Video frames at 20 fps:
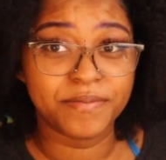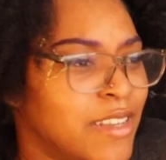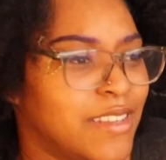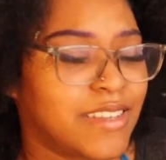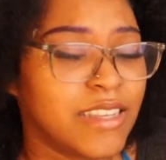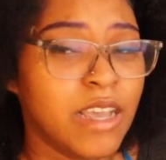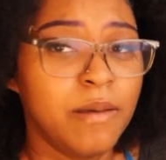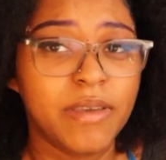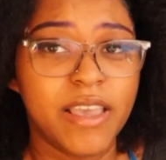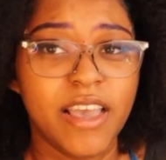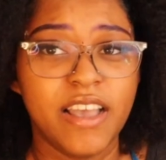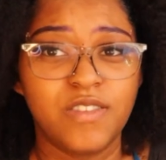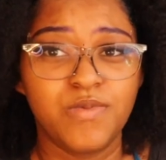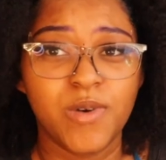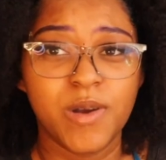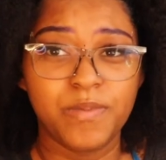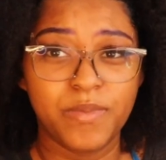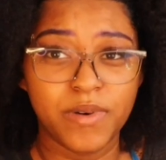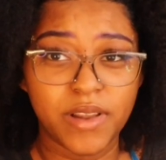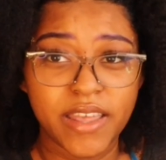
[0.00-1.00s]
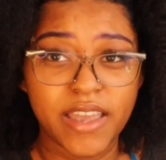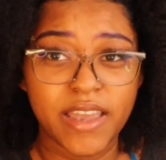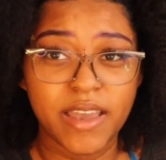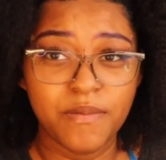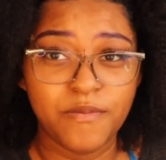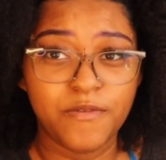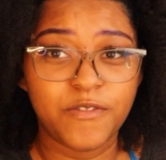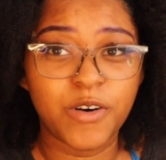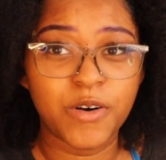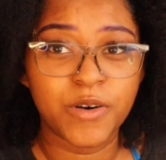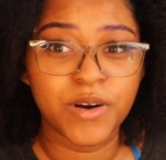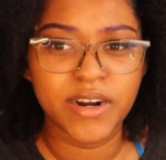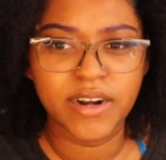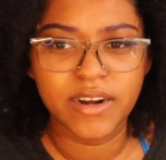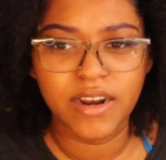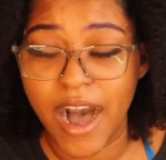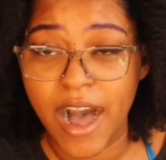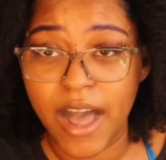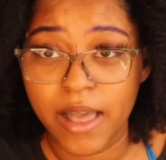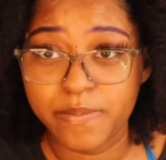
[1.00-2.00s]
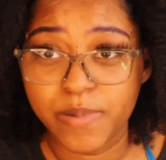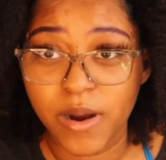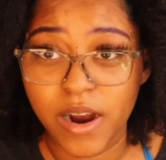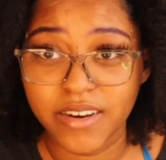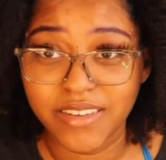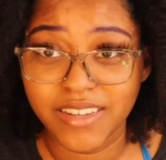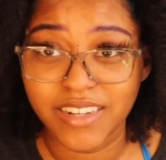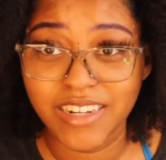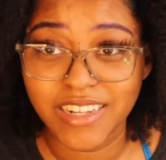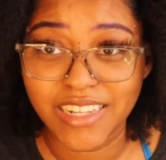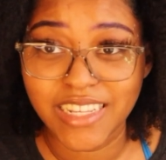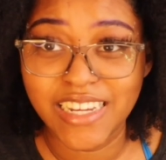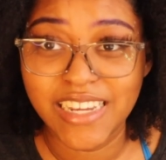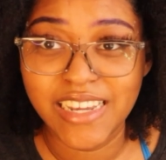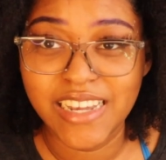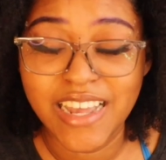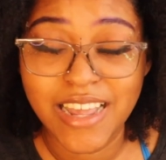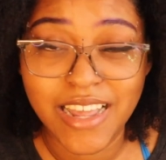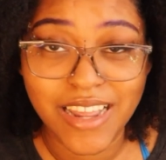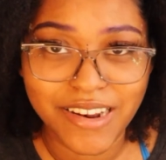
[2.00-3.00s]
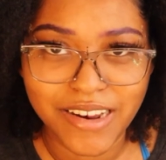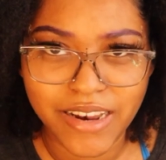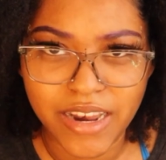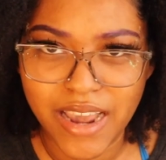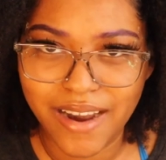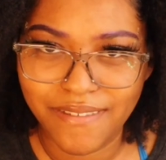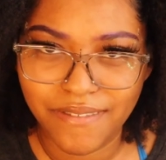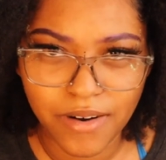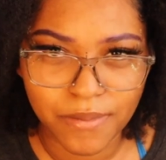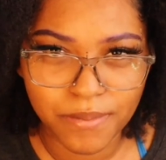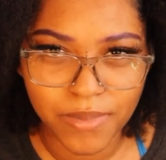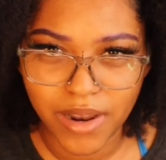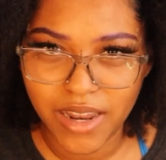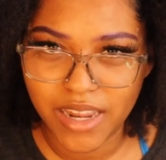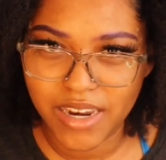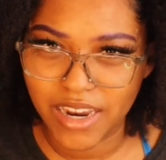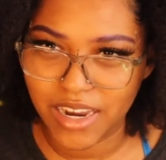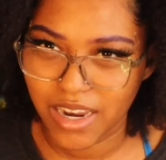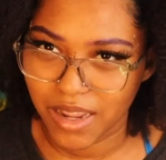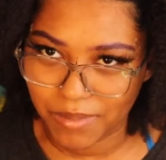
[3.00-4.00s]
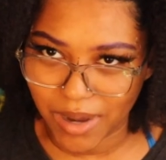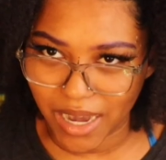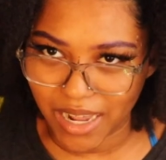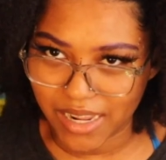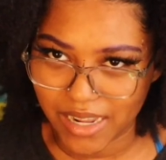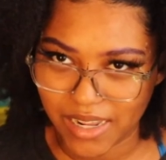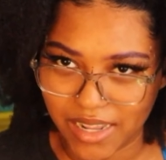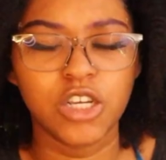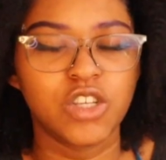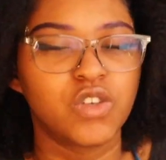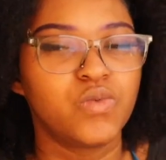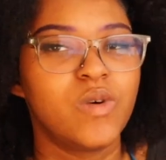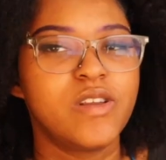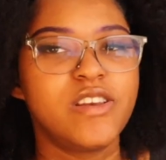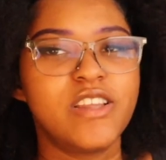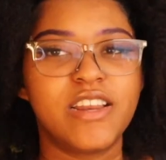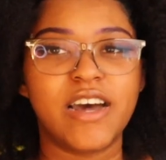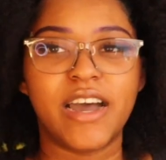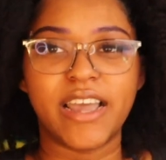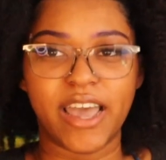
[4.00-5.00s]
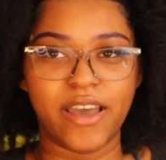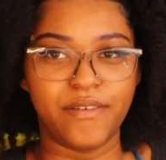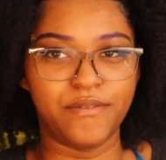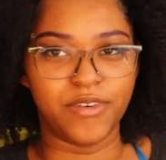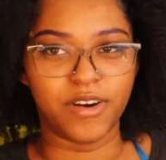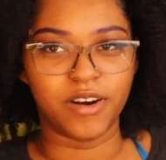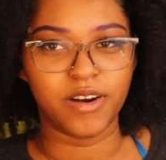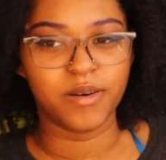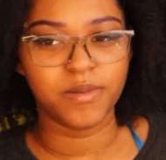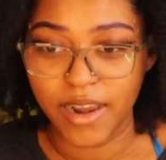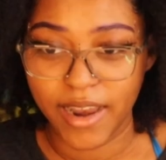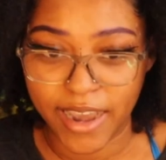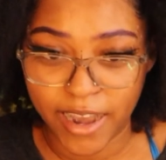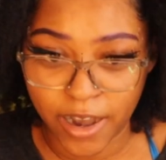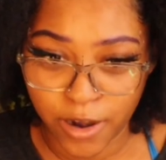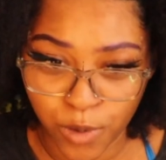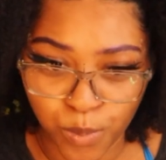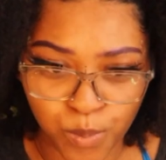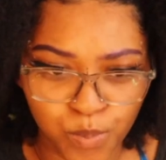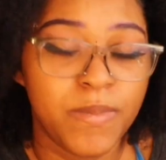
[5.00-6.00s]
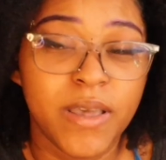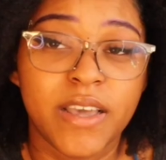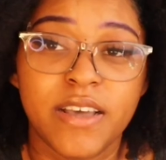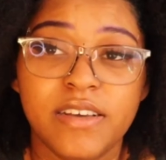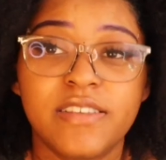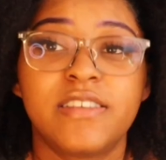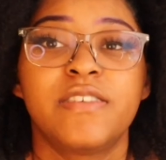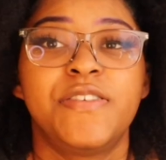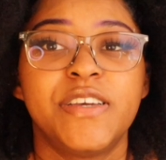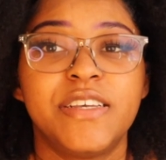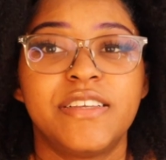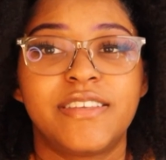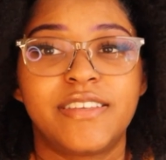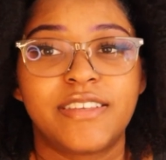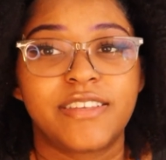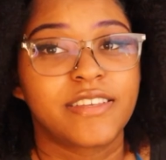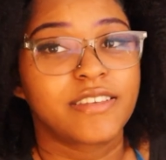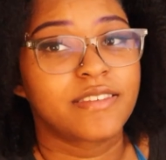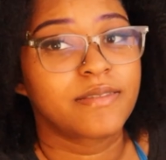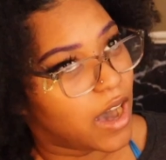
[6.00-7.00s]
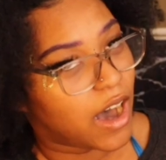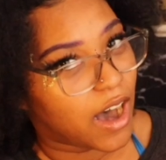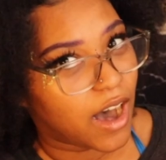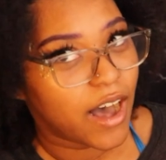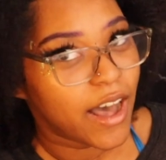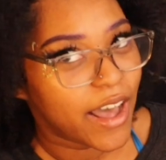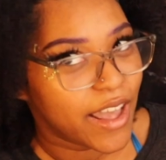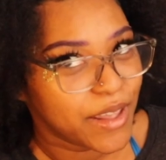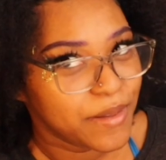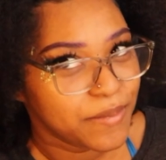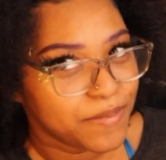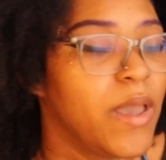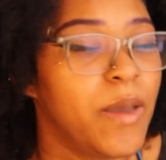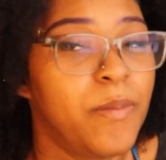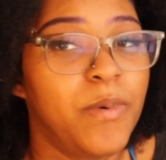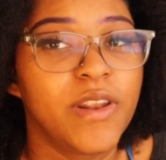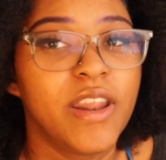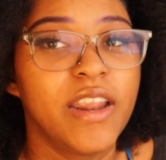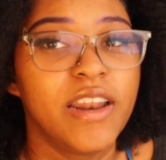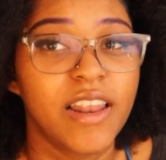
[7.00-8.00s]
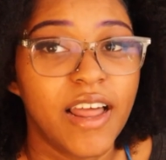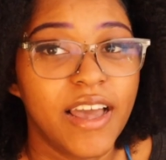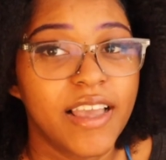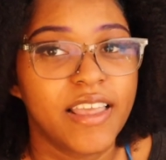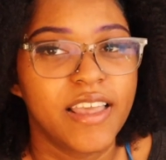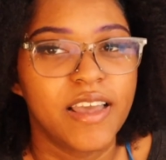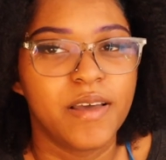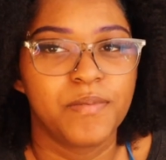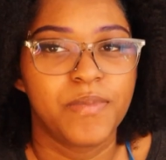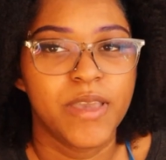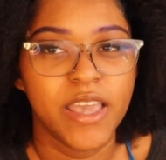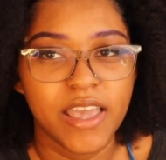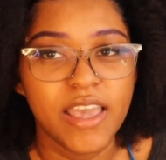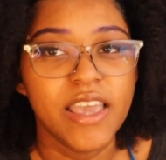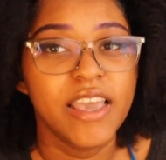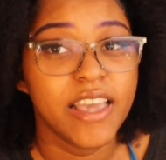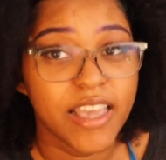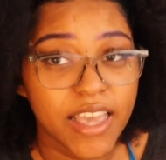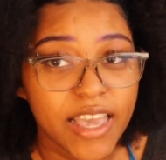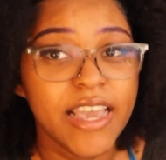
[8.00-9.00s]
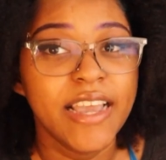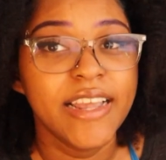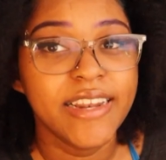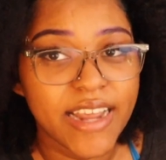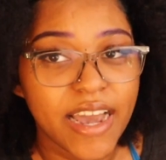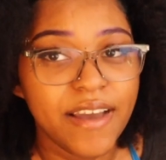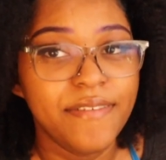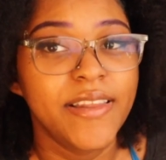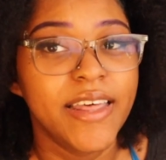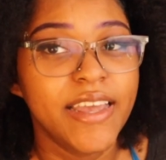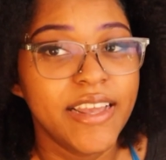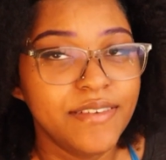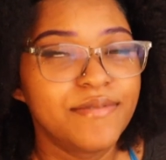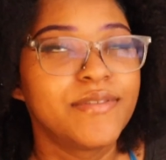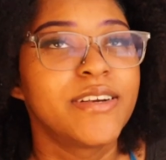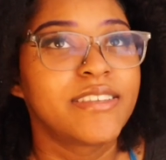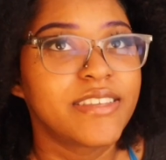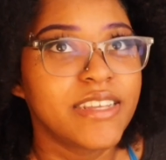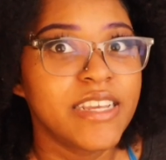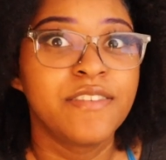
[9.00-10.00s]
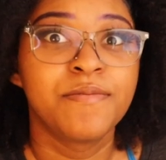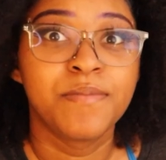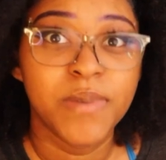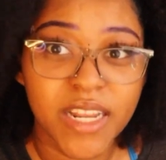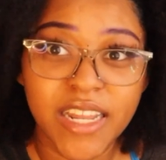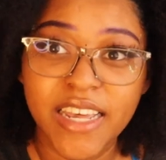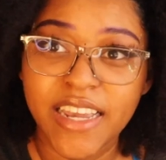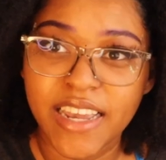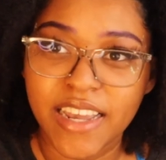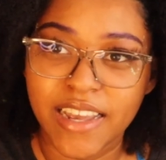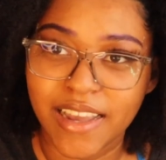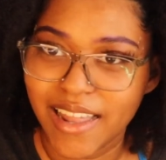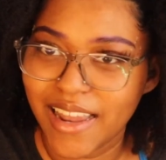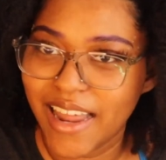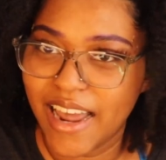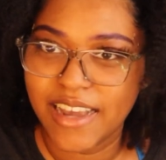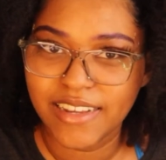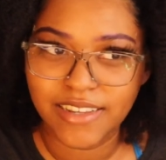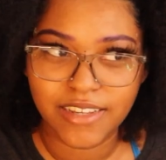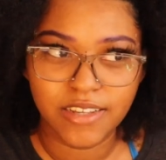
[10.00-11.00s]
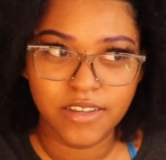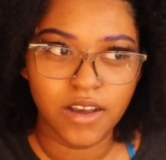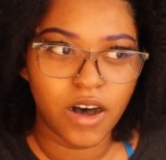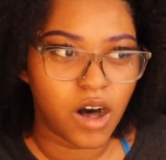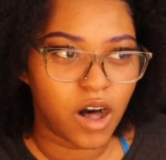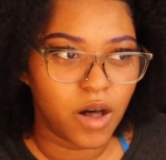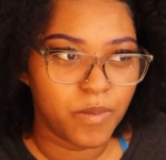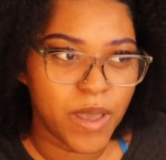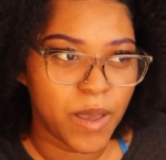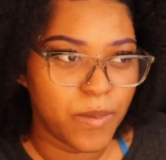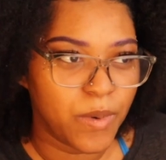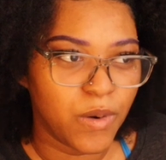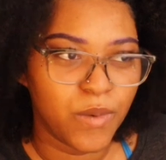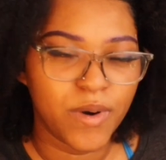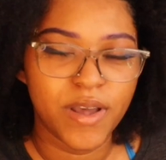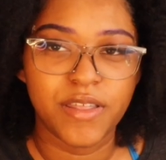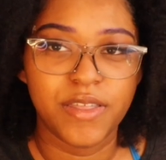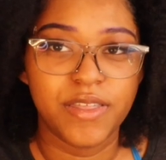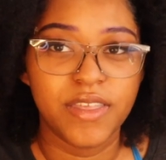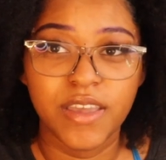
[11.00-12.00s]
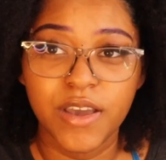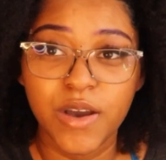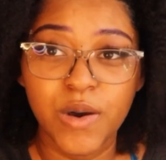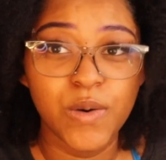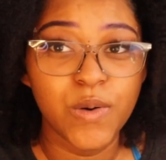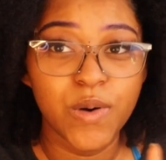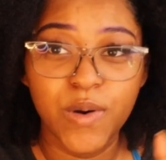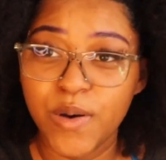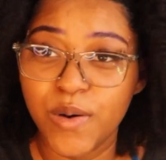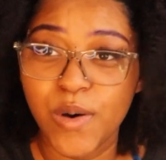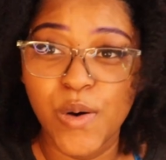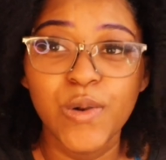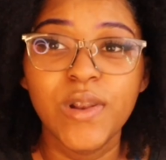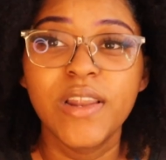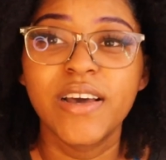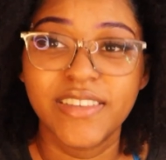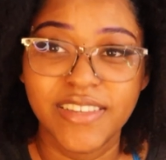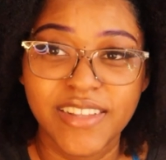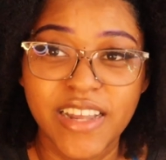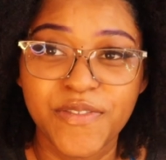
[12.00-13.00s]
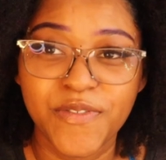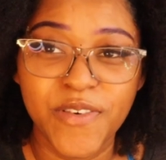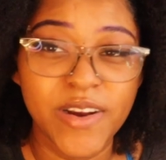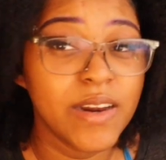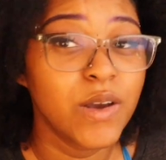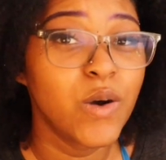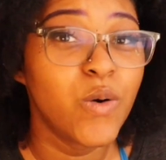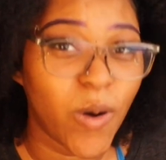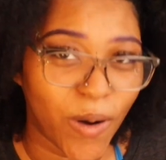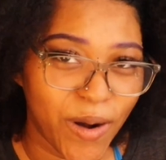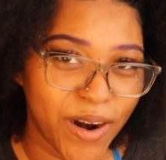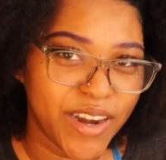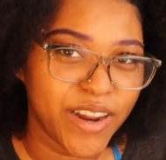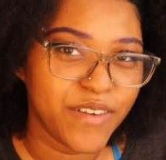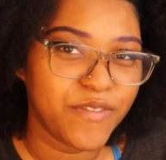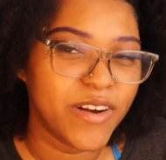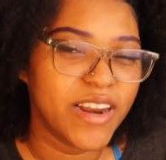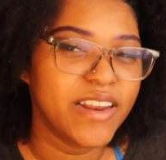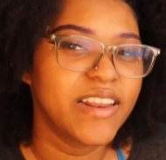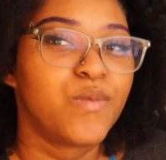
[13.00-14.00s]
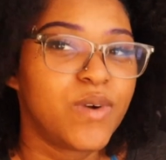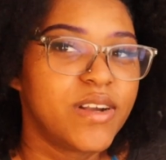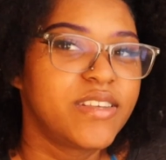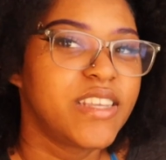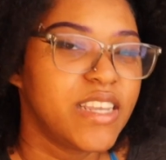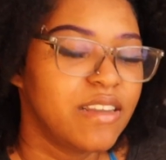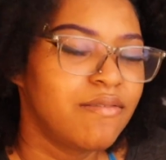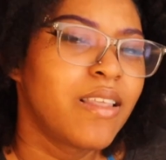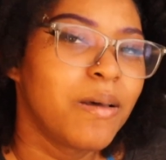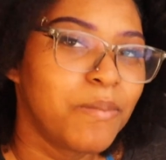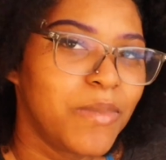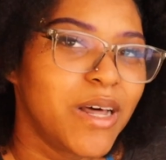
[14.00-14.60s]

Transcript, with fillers: Some kids would bully him for it. I personally Never bullied anybody. Cause when did I ever? Now, because of his eye, people didn't like him. He he he definitely received bullying, as all people with who who looks different, who are different, receive the